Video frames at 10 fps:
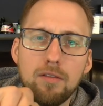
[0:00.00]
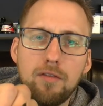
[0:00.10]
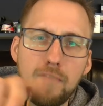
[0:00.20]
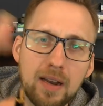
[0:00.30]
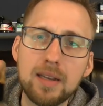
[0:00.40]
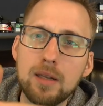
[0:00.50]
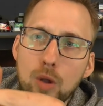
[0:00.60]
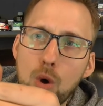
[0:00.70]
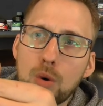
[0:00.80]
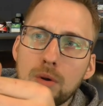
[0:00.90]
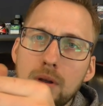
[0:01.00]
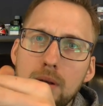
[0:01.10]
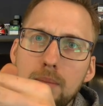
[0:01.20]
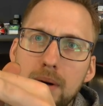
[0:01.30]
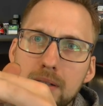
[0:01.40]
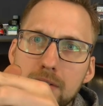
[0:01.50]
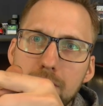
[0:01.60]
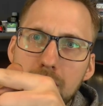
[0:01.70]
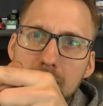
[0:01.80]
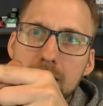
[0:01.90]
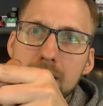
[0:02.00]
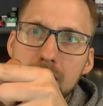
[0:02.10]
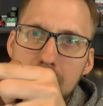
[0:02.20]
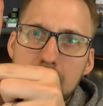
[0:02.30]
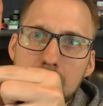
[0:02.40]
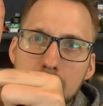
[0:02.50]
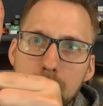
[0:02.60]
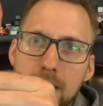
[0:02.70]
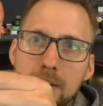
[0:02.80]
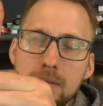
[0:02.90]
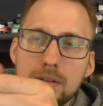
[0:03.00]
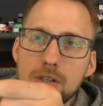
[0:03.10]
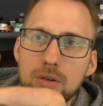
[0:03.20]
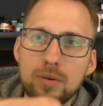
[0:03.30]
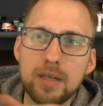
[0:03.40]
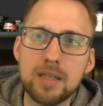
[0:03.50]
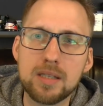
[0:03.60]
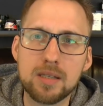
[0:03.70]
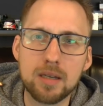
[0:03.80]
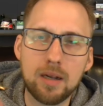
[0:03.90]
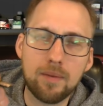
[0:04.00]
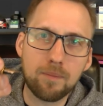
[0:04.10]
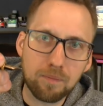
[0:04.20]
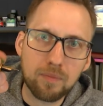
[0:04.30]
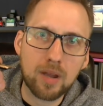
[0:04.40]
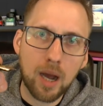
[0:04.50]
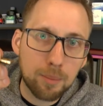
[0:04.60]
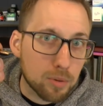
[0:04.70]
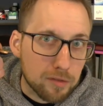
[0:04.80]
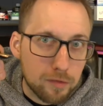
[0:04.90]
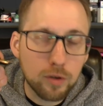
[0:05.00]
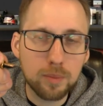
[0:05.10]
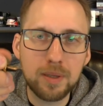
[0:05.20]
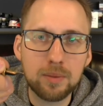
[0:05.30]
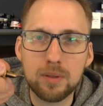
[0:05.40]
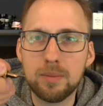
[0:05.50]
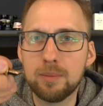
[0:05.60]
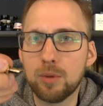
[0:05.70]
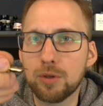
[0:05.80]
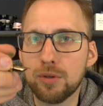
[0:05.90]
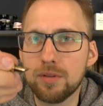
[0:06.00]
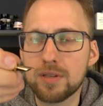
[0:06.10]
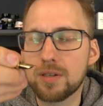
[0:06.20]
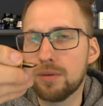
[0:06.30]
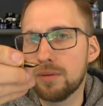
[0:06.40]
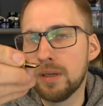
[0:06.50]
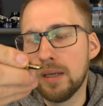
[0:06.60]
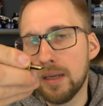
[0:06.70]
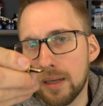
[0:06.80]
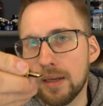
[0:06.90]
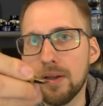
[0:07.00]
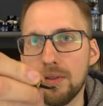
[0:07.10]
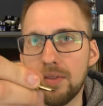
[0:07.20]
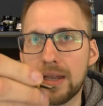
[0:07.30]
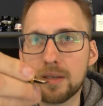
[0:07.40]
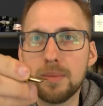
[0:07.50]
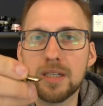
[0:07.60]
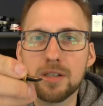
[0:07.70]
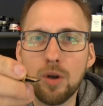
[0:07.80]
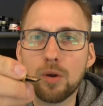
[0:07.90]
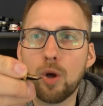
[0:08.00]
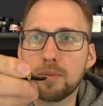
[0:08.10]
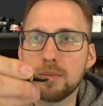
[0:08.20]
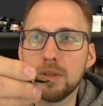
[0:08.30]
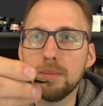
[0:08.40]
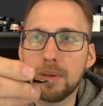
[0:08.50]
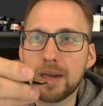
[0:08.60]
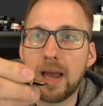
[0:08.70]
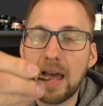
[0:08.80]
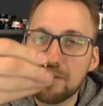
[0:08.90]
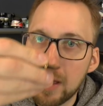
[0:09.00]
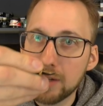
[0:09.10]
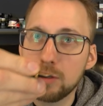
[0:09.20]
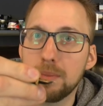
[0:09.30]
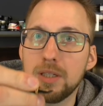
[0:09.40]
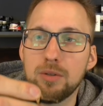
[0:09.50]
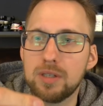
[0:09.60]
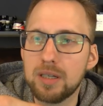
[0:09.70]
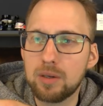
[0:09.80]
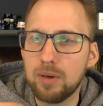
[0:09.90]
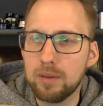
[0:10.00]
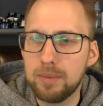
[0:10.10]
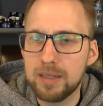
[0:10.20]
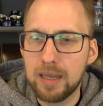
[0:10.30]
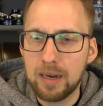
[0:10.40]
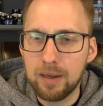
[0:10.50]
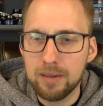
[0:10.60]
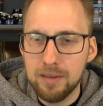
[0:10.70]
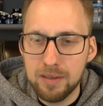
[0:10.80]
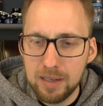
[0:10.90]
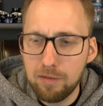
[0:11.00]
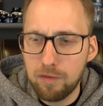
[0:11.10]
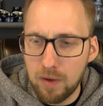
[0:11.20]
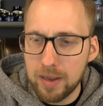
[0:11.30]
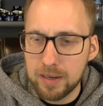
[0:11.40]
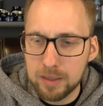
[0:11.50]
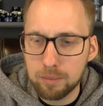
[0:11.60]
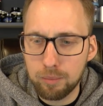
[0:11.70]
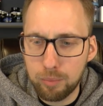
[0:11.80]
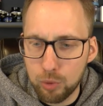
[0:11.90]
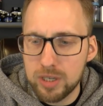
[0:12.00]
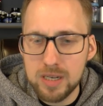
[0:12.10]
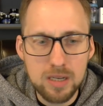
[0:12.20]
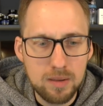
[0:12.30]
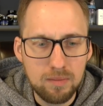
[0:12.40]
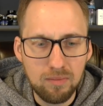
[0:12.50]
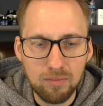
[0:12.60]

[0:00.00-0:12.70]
fairly long but fairly skinny pen. So it's, I prefer a pen with a bit more girth. So that to me is not optimal, but I, have actually been using it quite a bit and I did find it pretty